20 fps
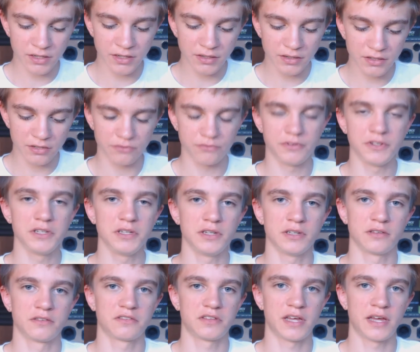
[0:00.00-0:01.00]
an
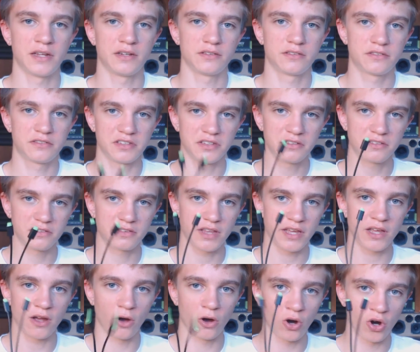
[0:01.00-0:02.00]
inconvenience that since
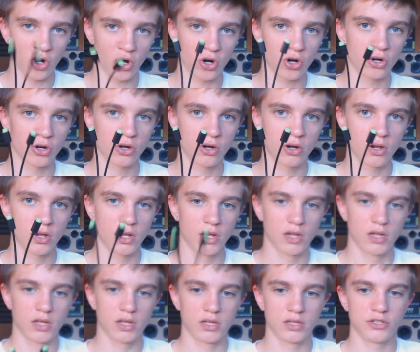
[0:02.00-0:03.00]
they are
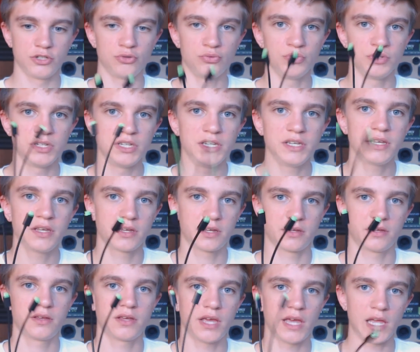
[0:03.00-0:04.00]

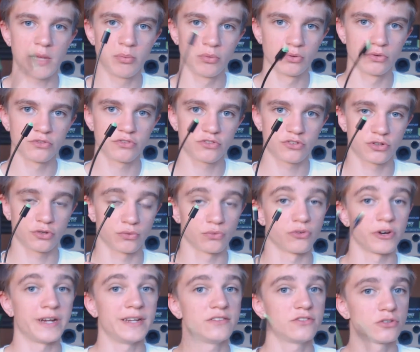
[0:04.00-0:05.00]
unique cables to
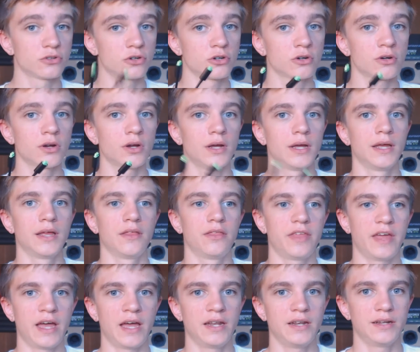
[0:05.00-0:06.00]
Razer,
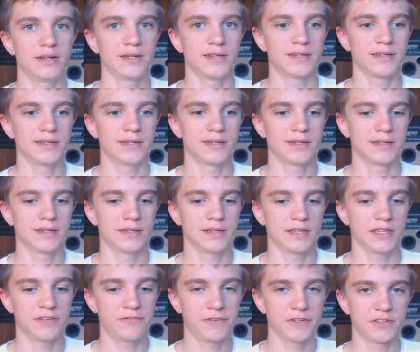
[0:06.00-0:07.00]
that
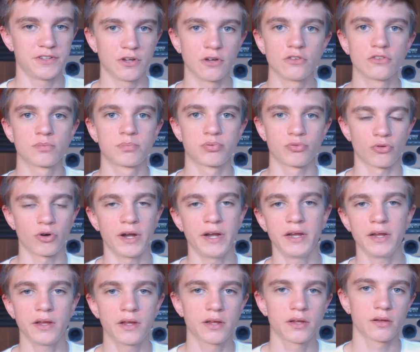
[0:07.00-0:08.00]
if it does
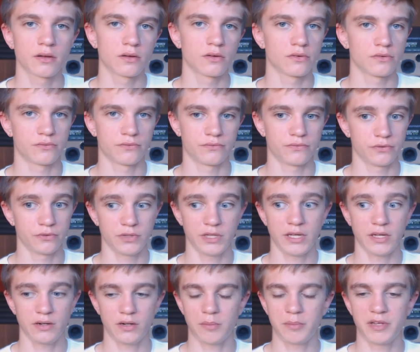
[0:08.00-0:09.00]
break for
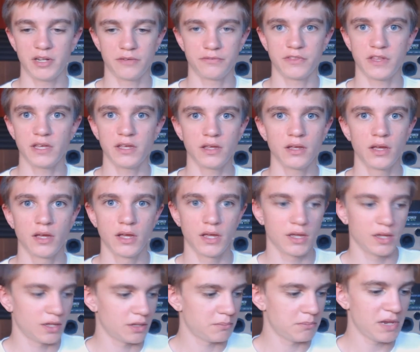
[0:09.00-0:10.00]
that, I mean, if they
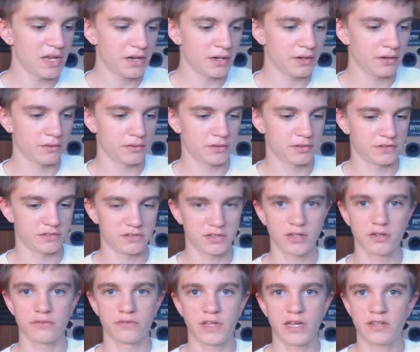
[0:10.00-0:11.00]
made it,
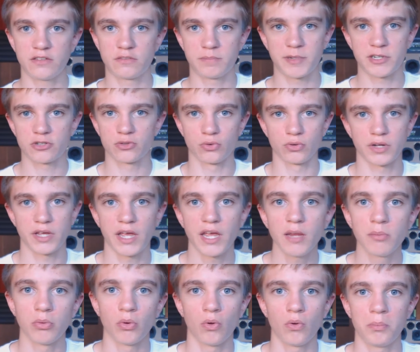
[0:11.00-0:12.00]
instead of that special
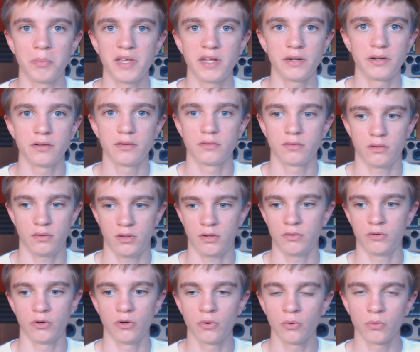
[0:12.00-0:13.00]
cable, made it, I
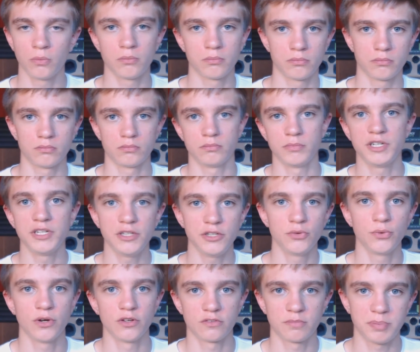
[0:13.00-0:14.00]
don't know,
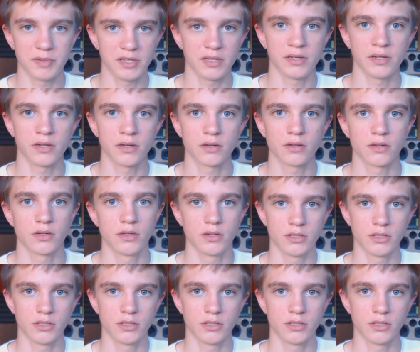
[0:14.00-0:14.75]
mini USB,